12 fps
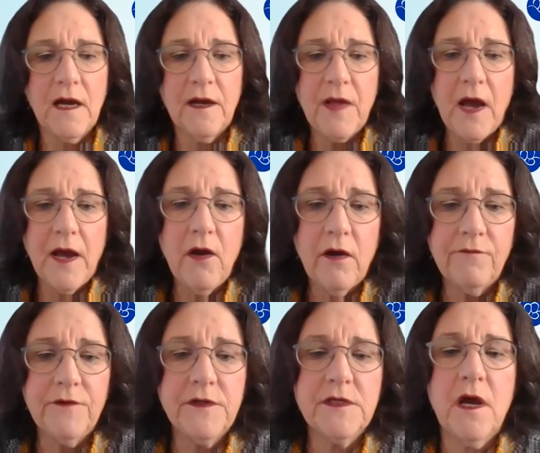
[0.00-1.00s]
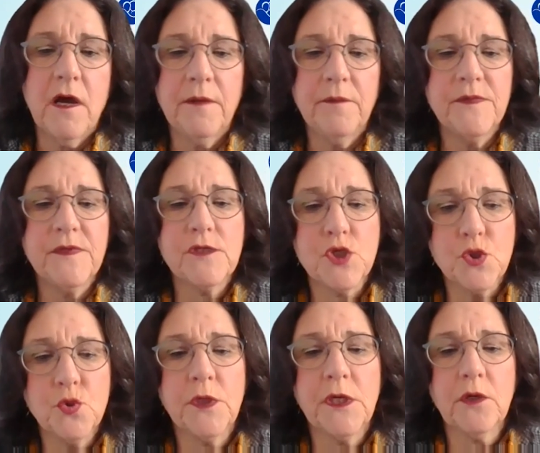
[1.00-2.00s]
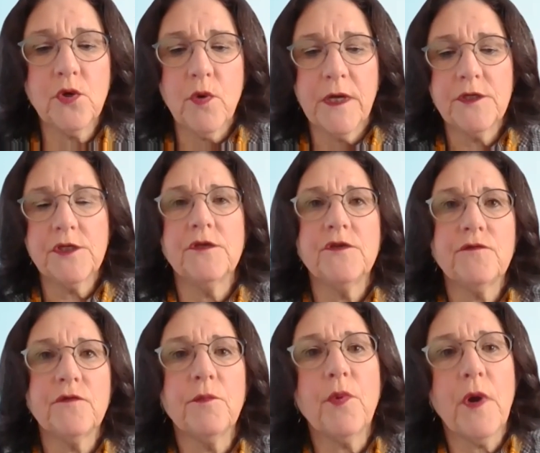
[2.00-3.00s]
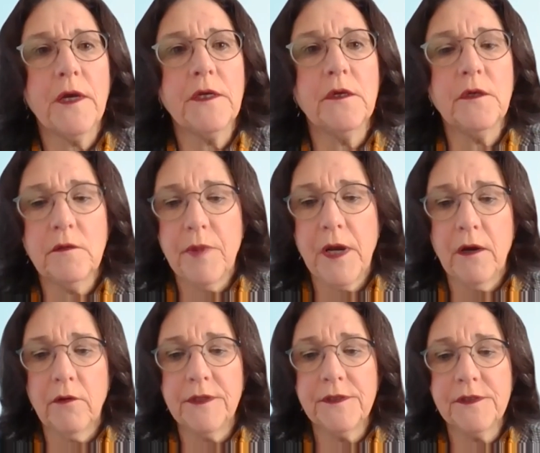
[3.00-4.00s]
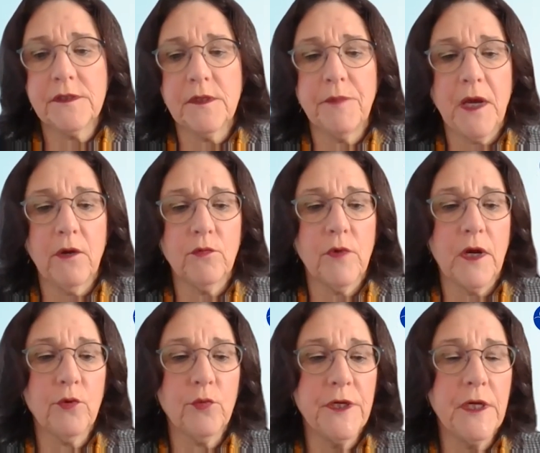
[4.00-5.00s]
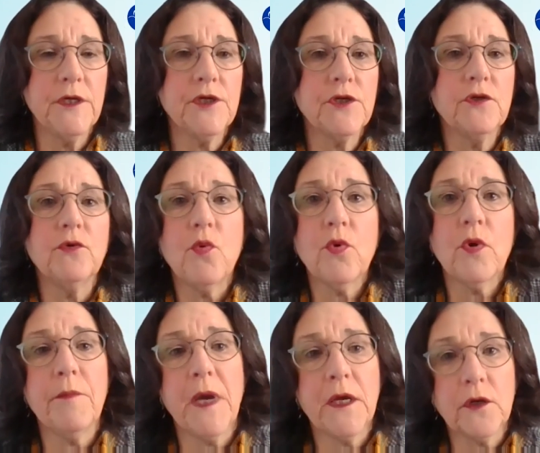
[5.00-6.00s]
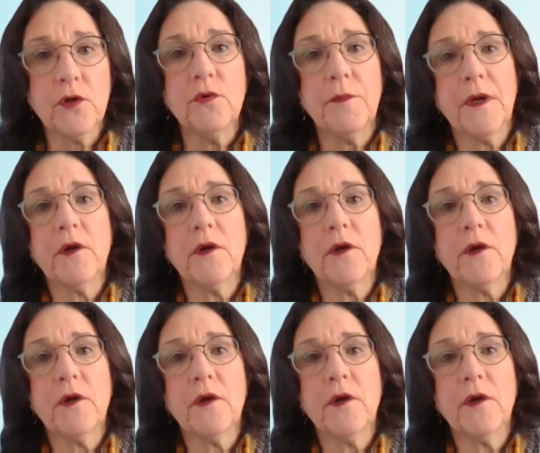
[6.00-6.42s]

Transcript: I oftentimes do get questions from pregnant parents about recreational or medical